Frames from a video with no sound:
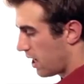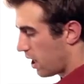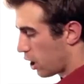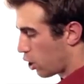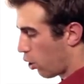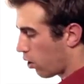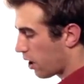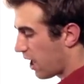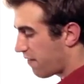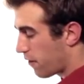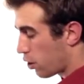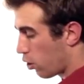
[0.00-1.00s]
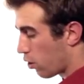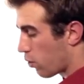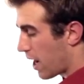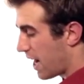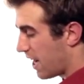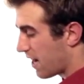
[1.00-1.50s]
A gold left, a gold
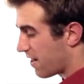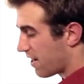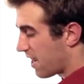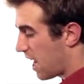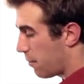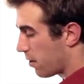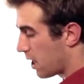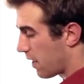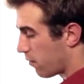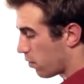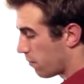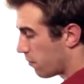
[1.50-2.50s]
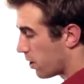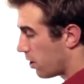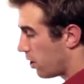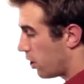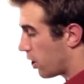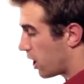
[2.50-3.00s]
right at the Diamond level.
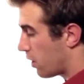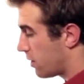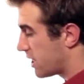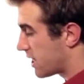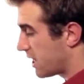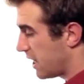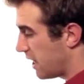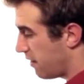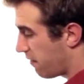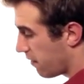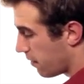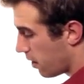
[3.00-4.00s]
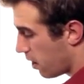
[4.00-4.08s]
You're going to receive